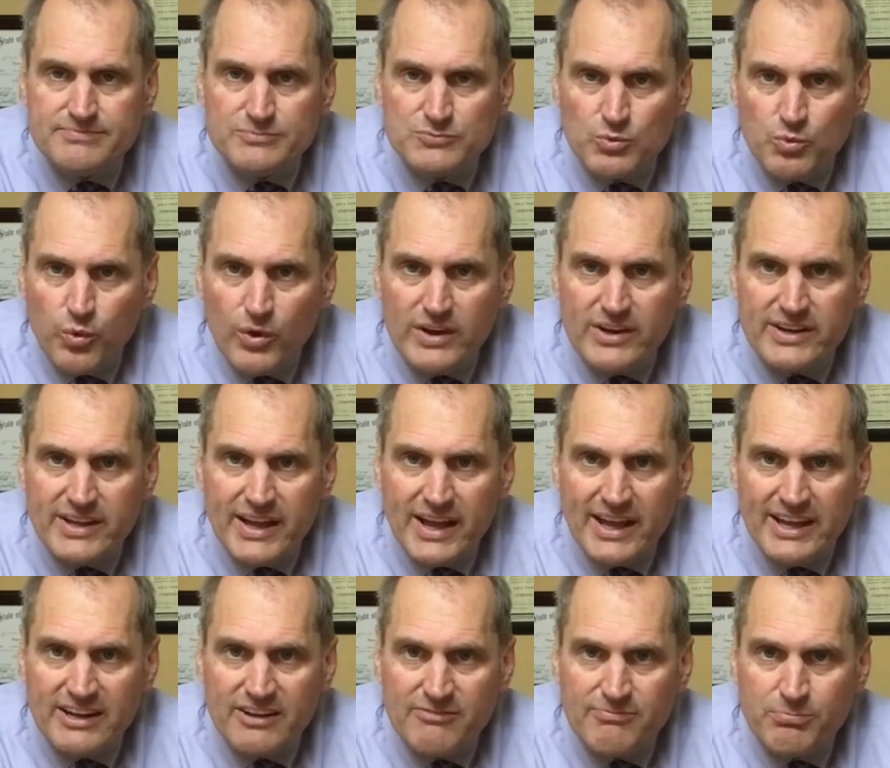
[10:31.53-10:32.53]
wanted to
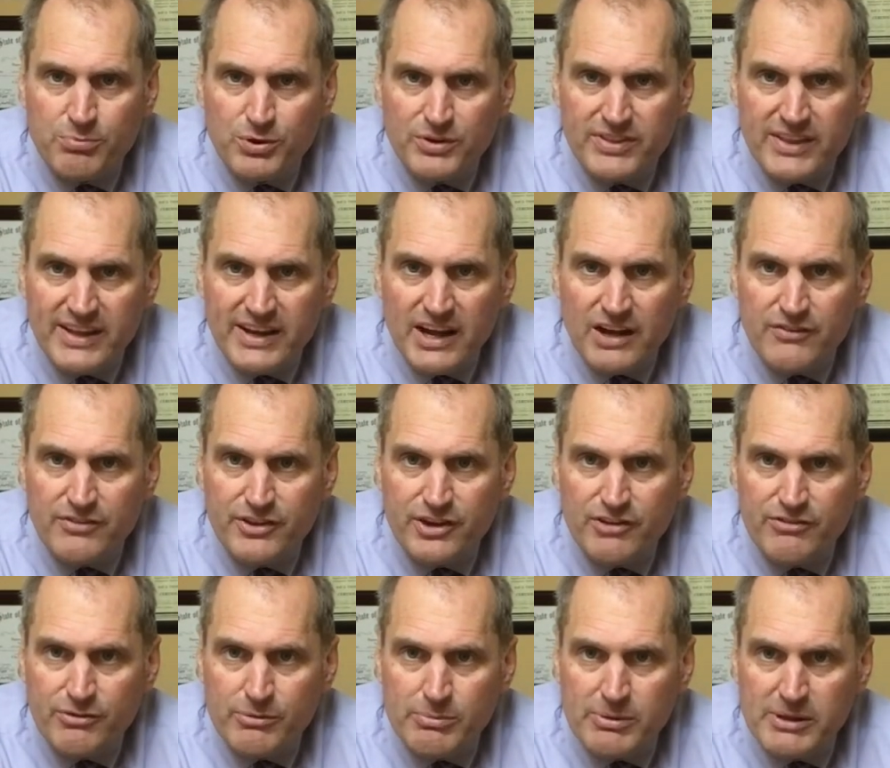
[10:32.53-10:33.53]
kind of put that out
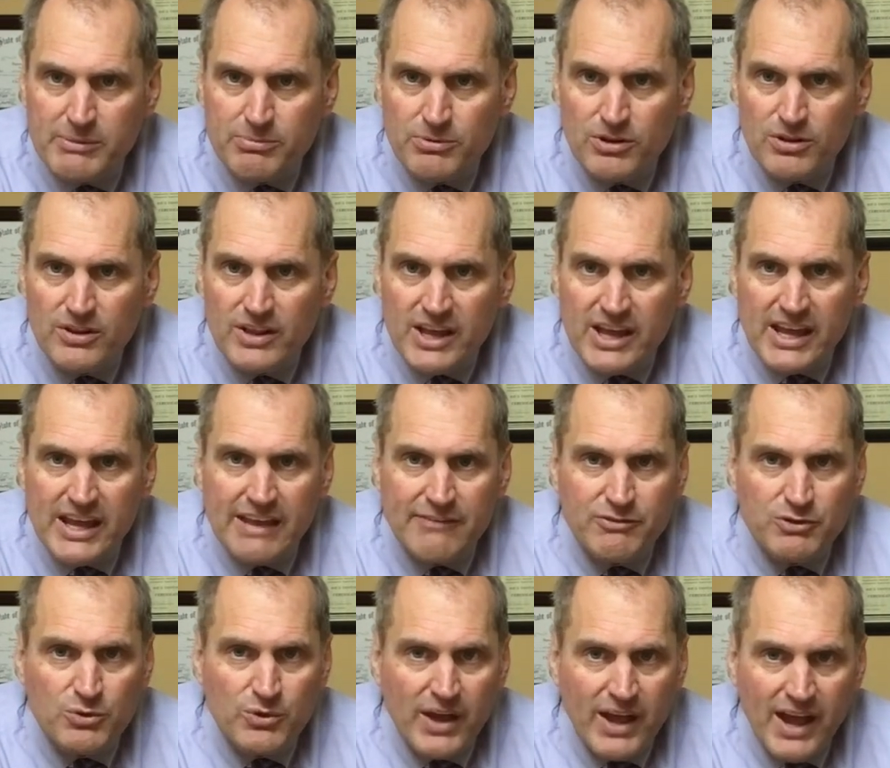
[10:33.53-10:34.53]
there for people. If
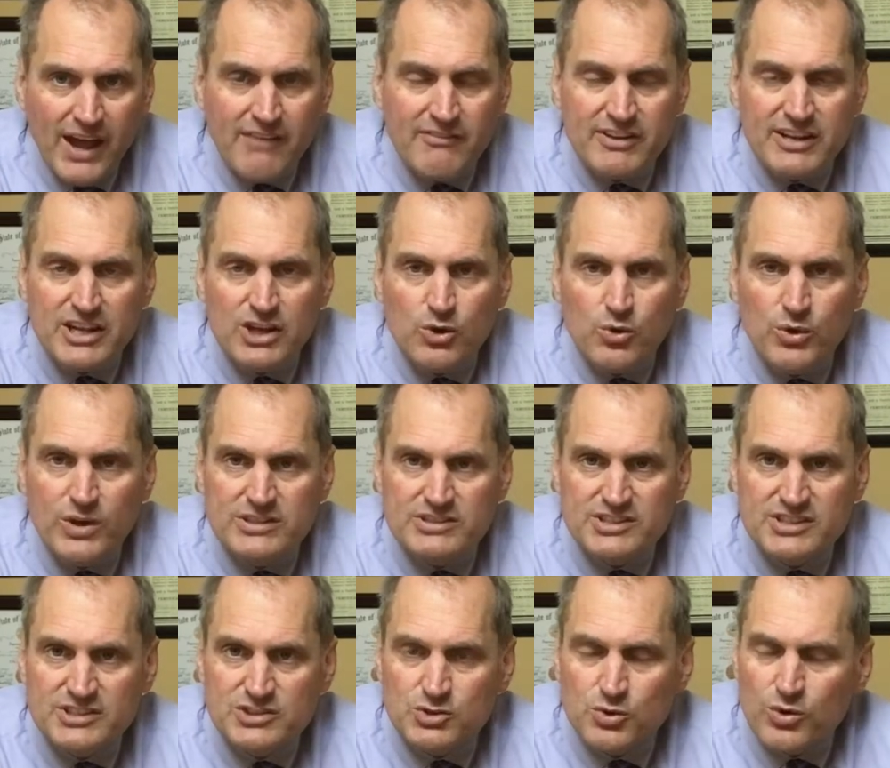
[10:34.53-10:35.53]
you have any
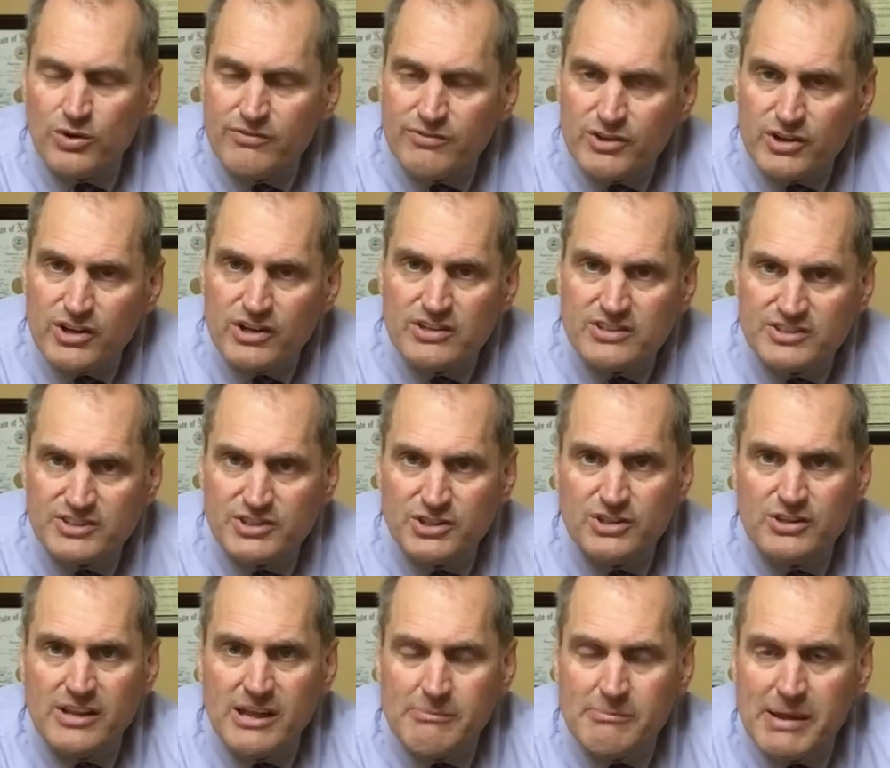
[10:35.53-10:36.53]
questions, or if you're
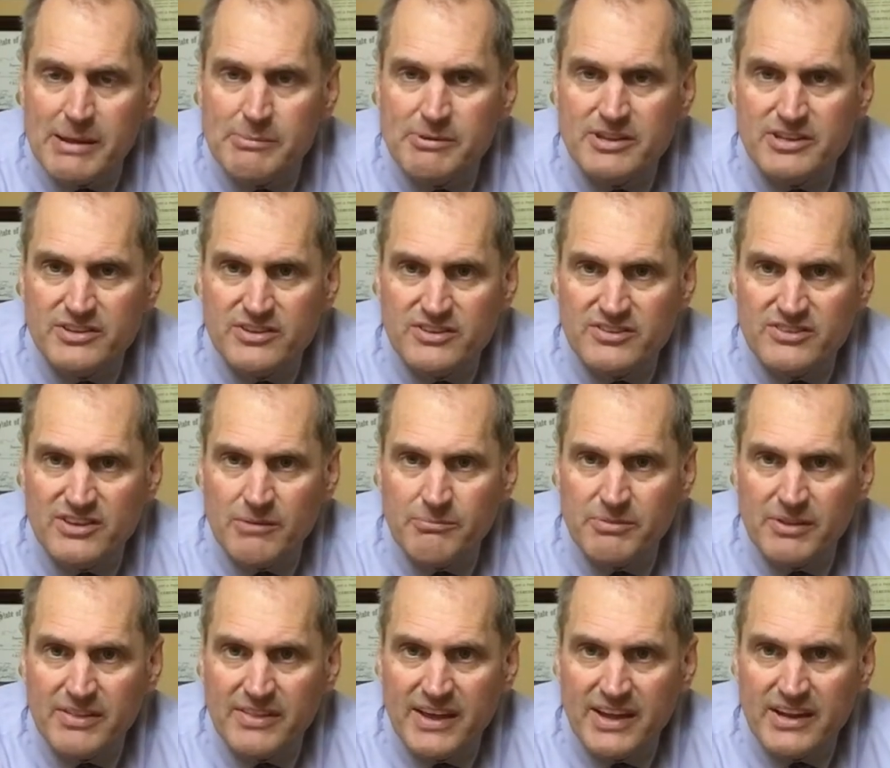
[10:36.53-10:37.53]
concerned that maybe this is
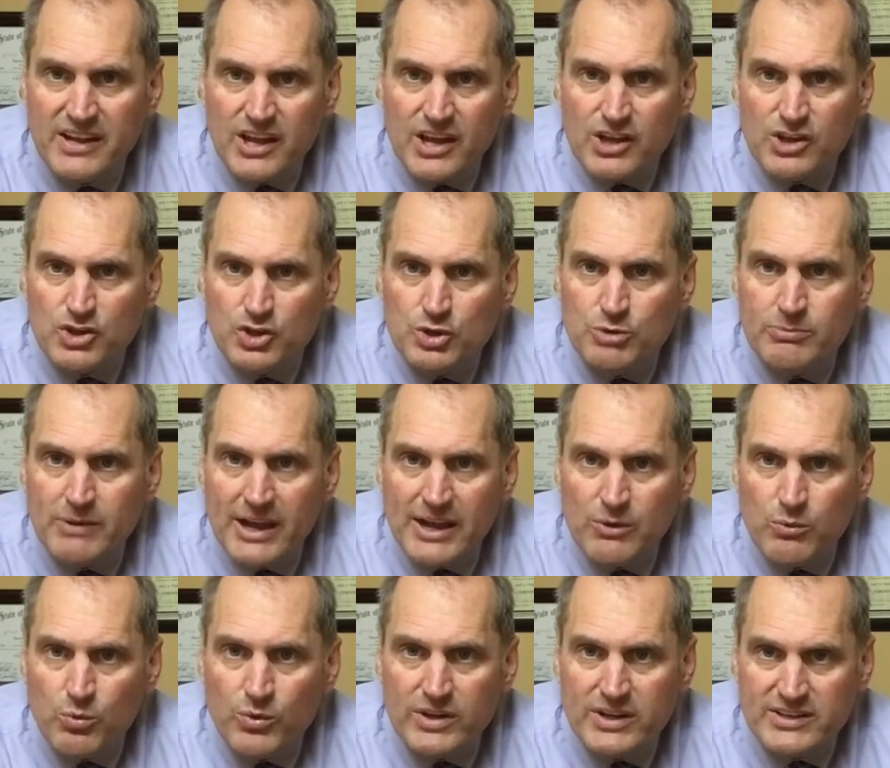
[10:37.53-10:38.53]
something that you
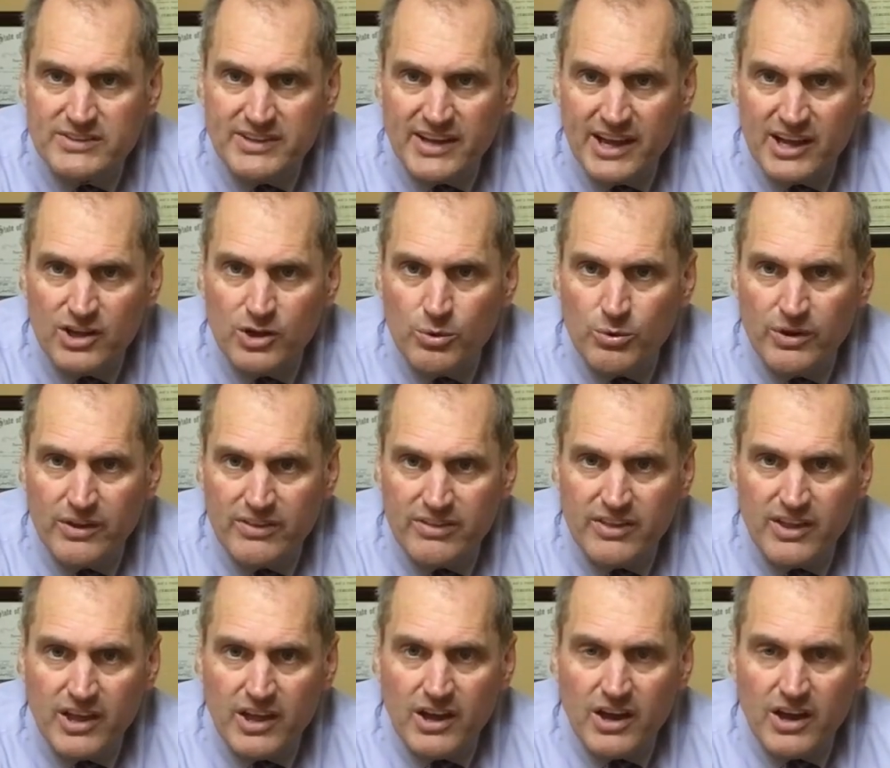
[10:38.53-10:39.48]
might want to tackle with,